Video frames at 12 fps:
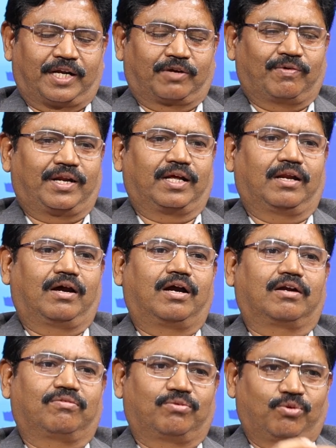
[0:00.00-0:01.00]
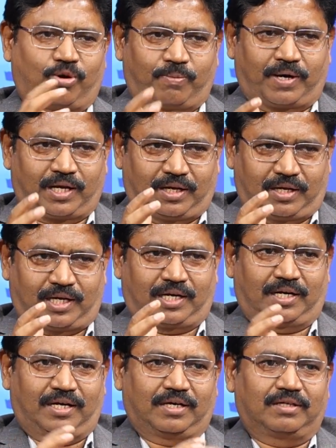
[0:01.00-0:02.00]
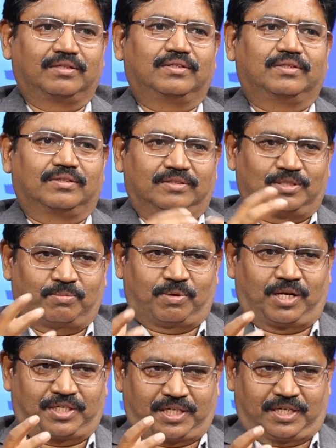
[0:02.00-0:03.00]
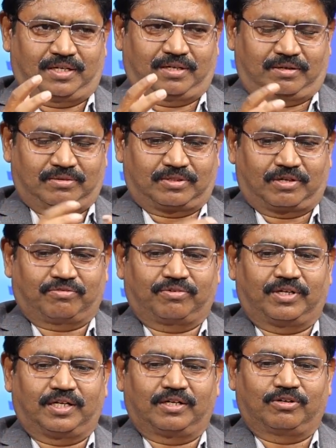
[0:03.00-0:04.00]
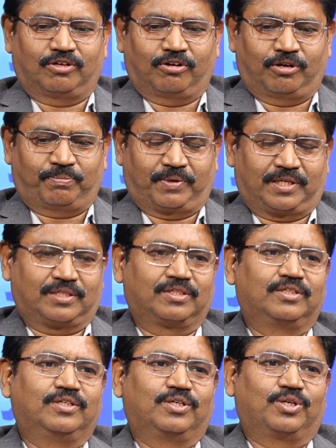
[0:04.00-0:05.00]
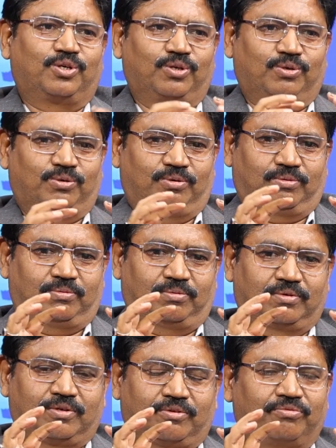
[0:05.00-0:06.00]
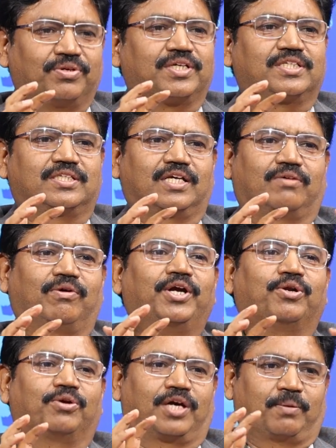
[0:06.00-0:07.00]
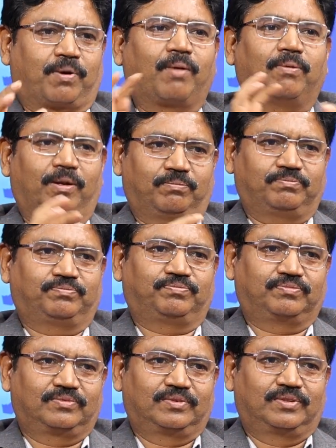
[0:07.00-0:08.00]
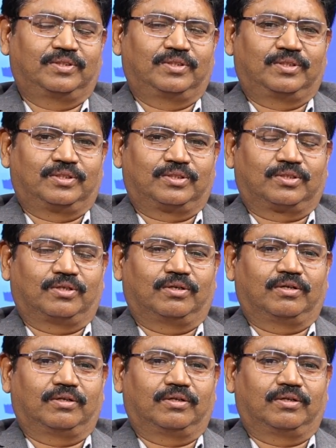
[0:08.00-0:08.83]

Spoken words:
requiring a lot of COBOL and simulation software developers to fix the Y2K problem. So